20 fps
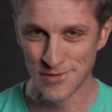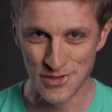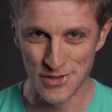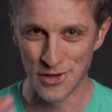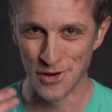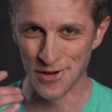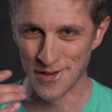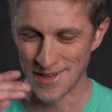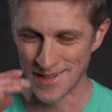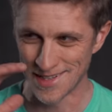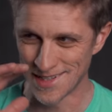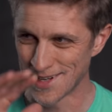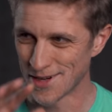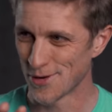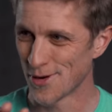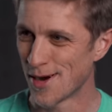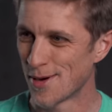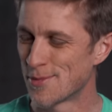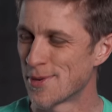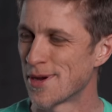starting to
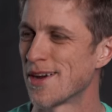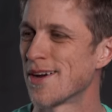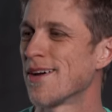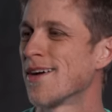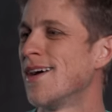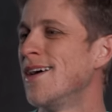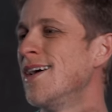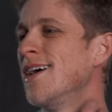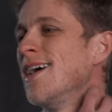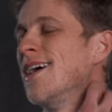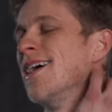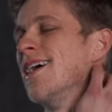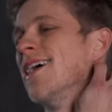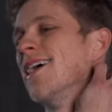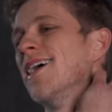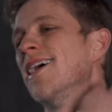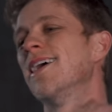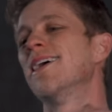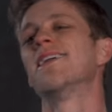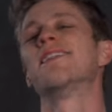tear up here,
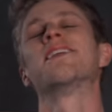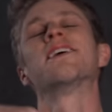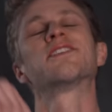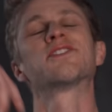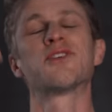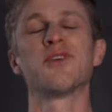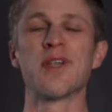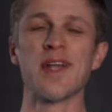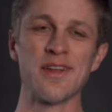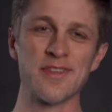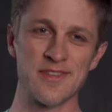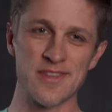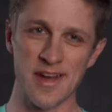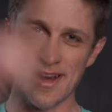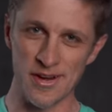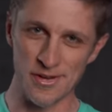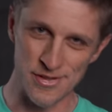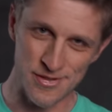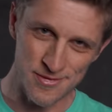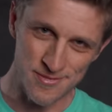let's go
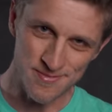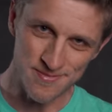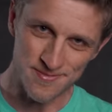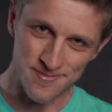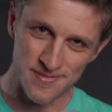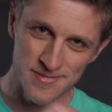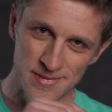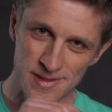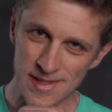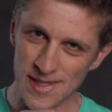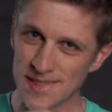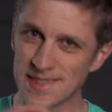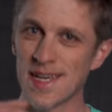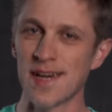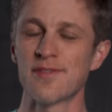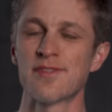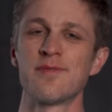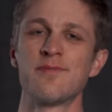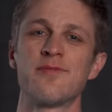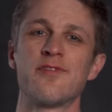downstairs. Let's
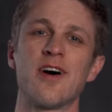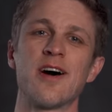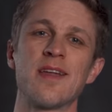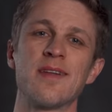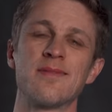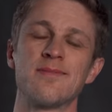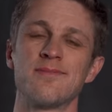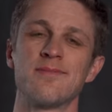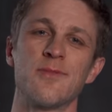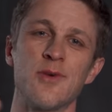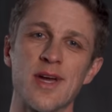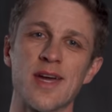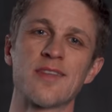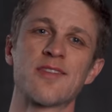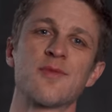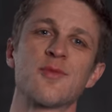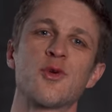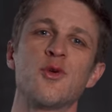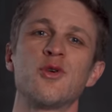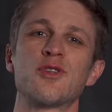have some fun. We got
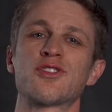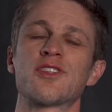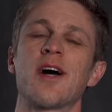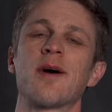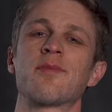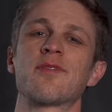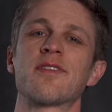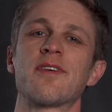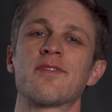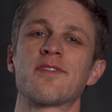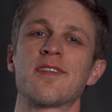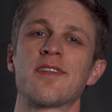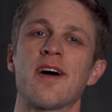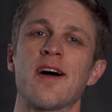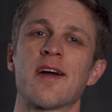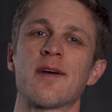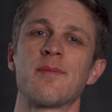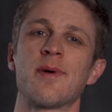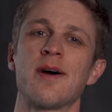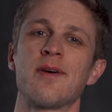some cool shop stuff to
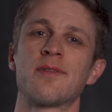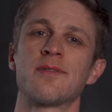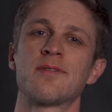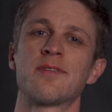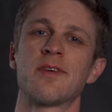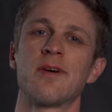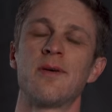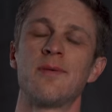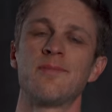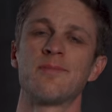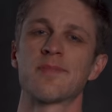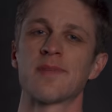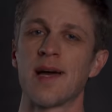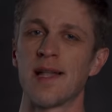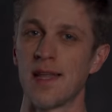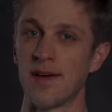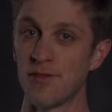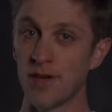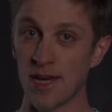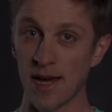talk about. So, I
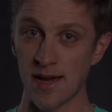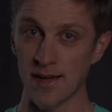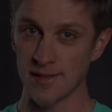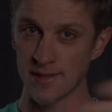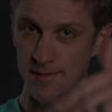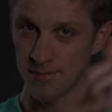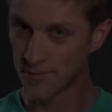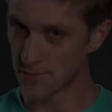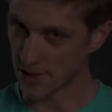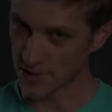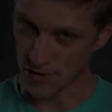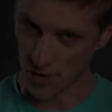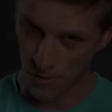love you guys. Let's